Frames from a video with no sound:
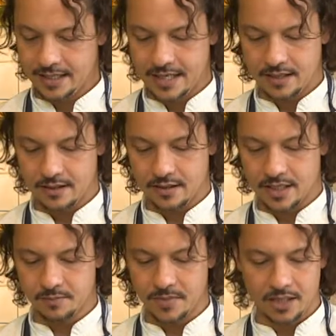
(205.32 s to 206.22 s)
get
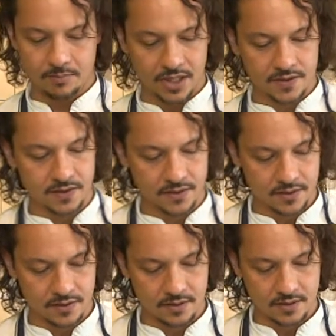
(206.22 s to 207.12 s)
as many
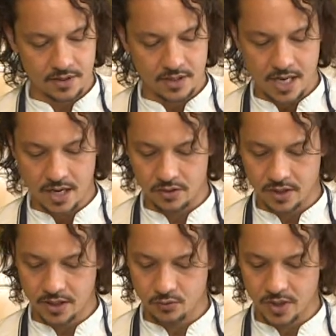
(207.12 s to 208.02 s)
pieces out
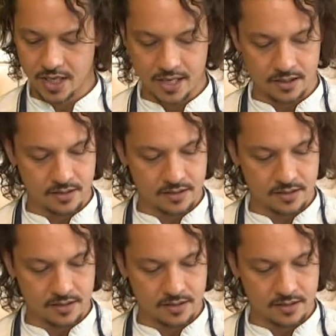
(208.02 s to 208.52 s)
as we can.